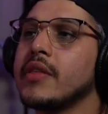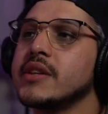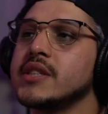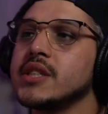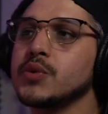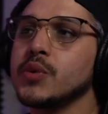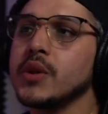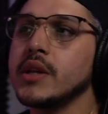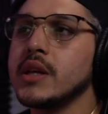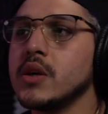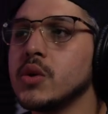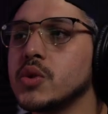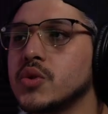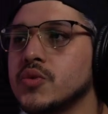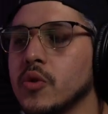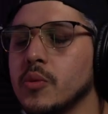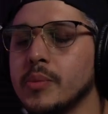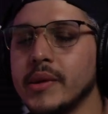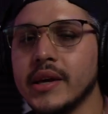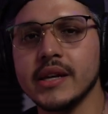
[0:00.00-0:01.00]
this is really
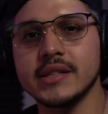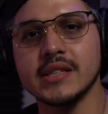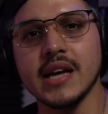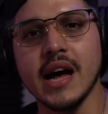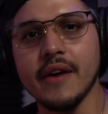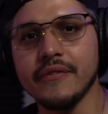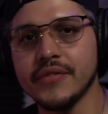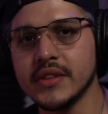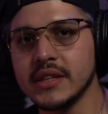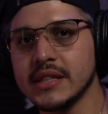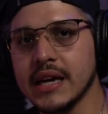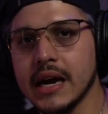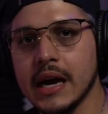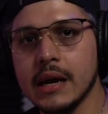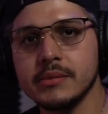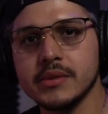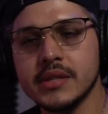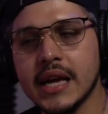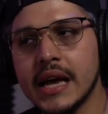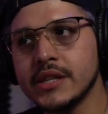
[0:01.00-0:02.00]
useful because
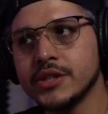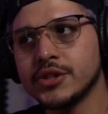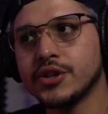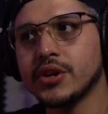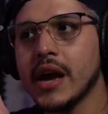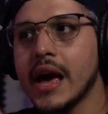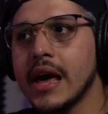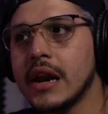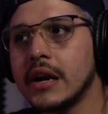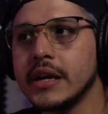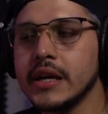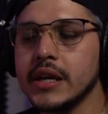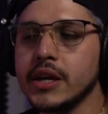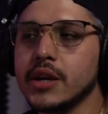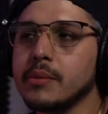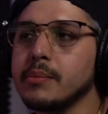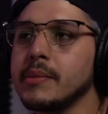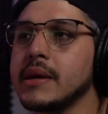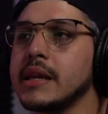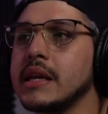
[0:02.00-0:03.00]
oftentimes as you're editing
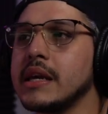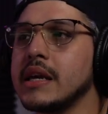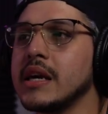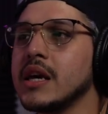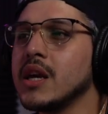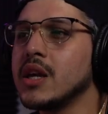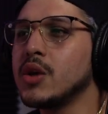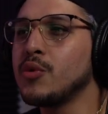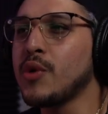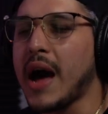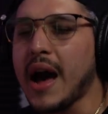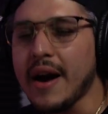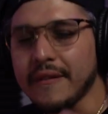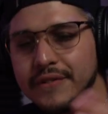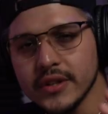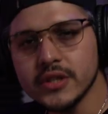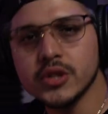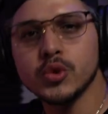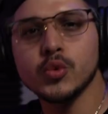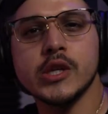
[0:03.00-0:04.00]
your MIDI, you have
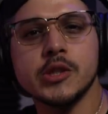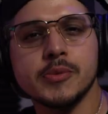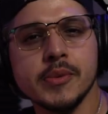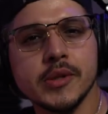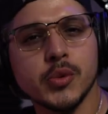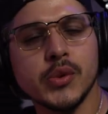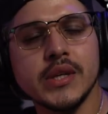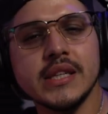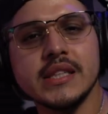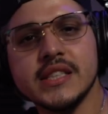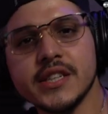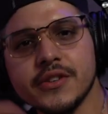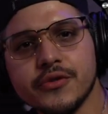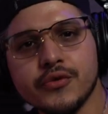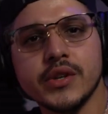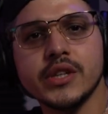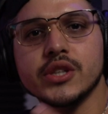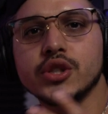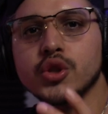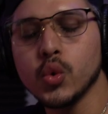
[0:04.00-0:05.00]
to switch between
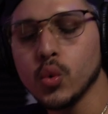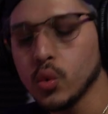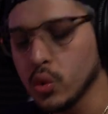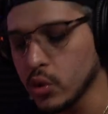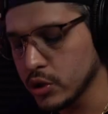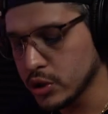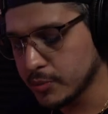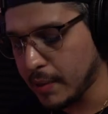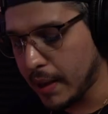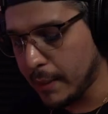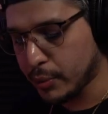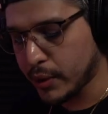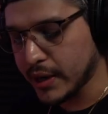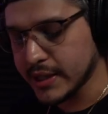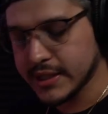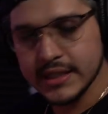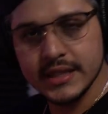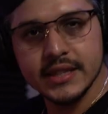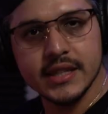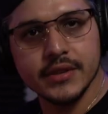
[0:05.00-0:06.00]
different tools by
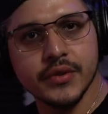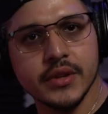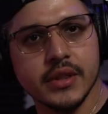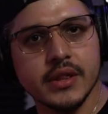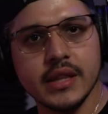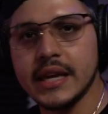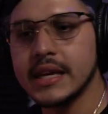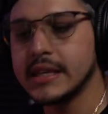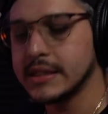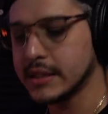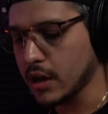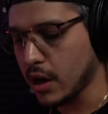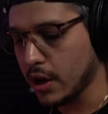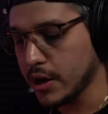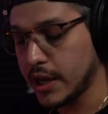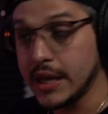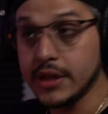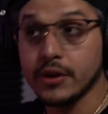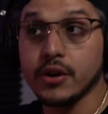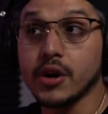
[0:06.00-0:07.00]
pressing different things on
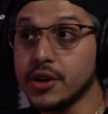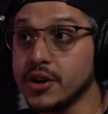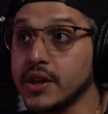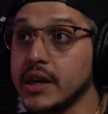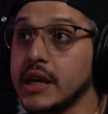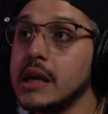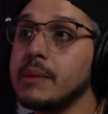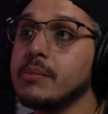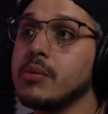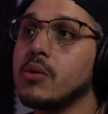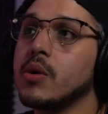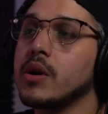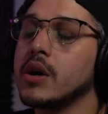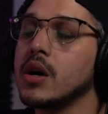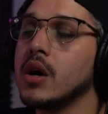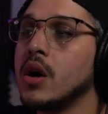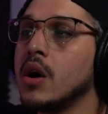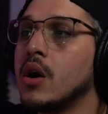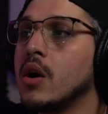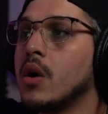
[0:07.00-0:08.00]
either on your
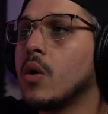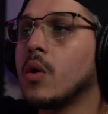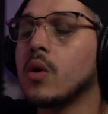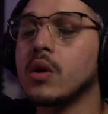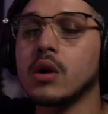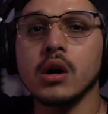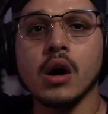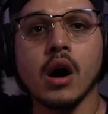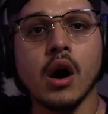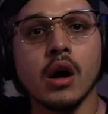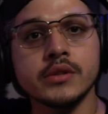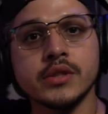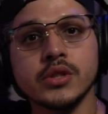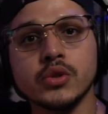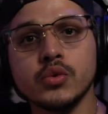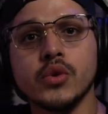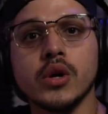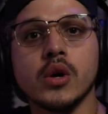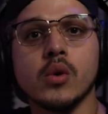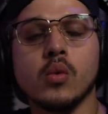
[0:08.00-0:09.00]
keyboard or on
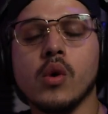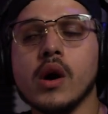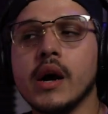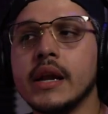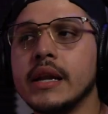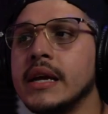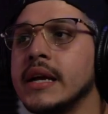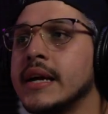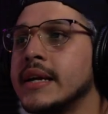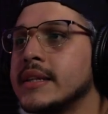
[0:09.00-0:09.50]
Studio One